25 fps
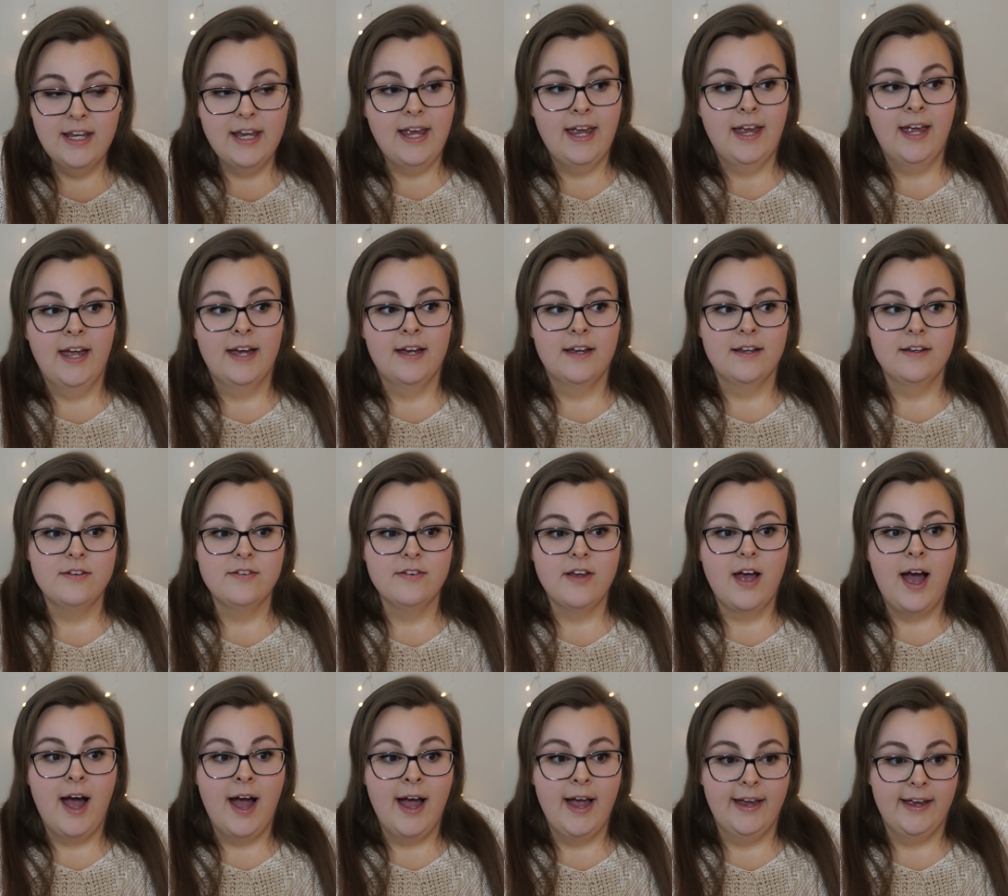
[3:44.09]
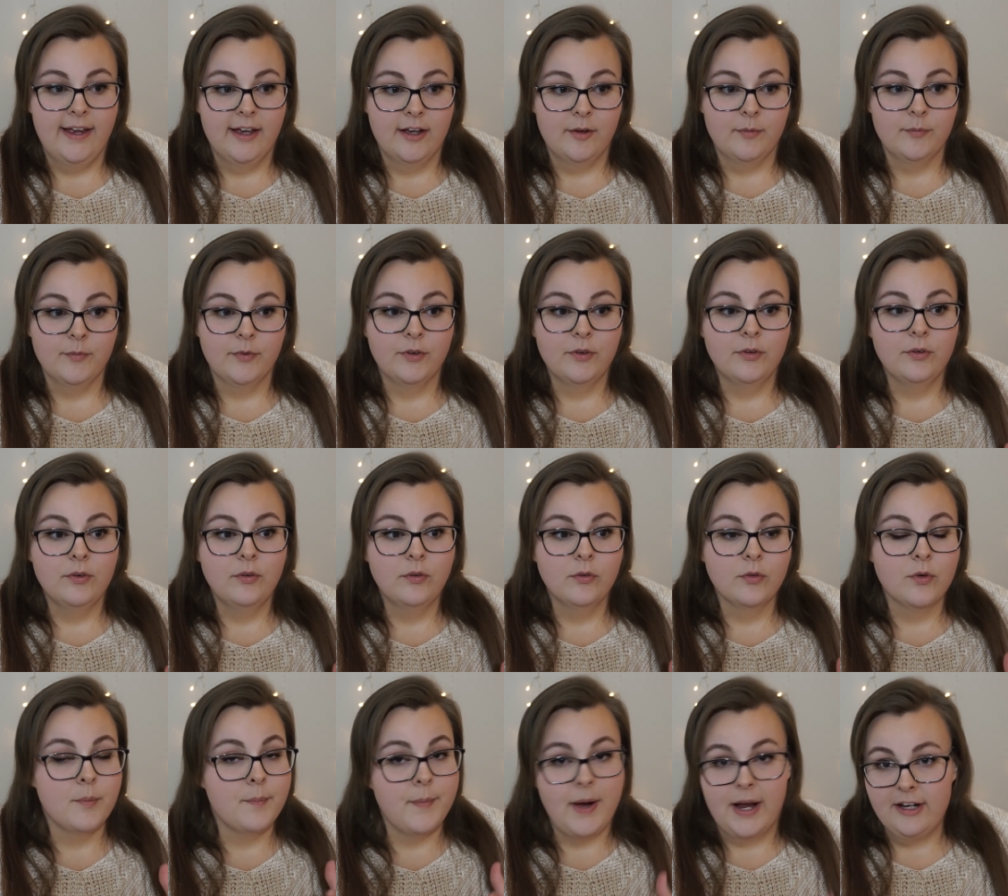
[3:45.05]
and I am
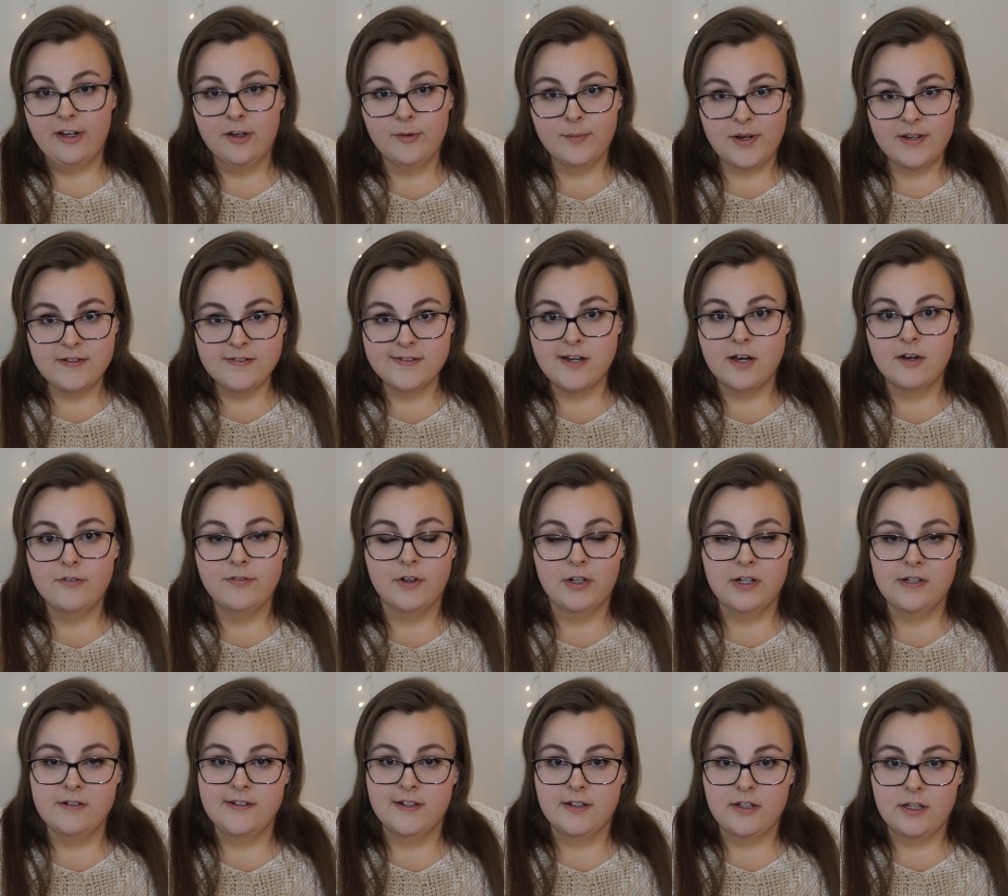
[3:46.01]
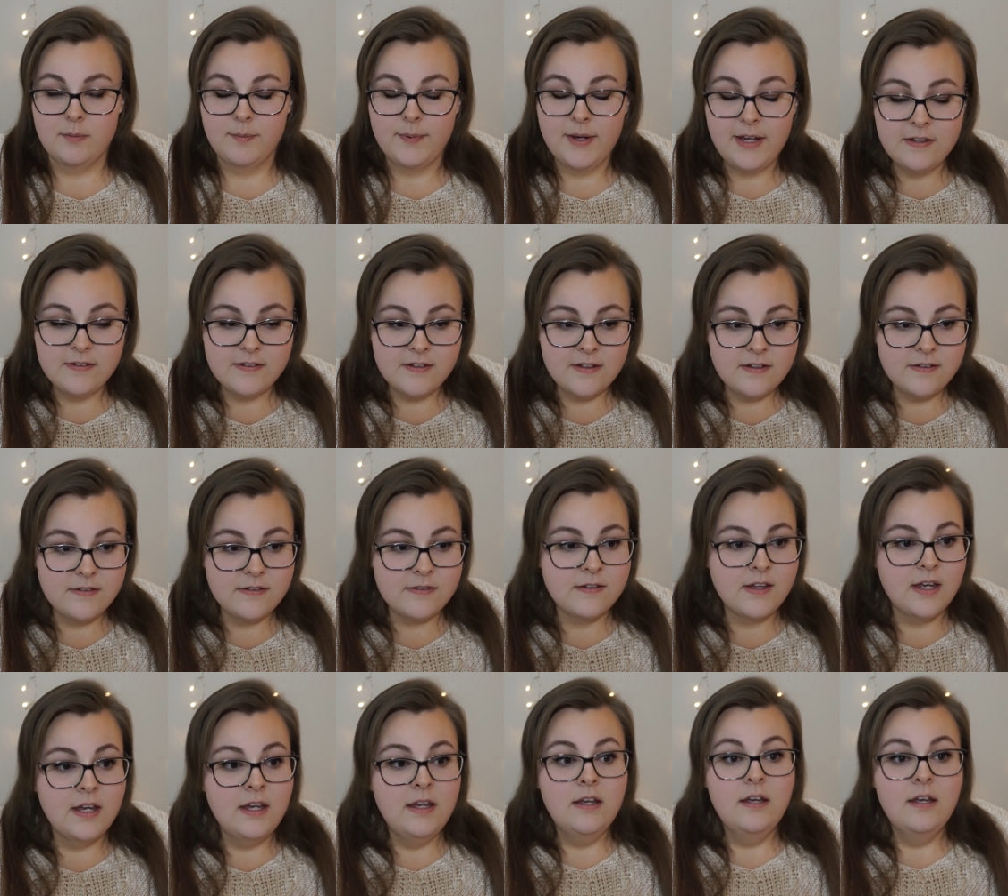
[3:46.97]
reminding myself on a daily basis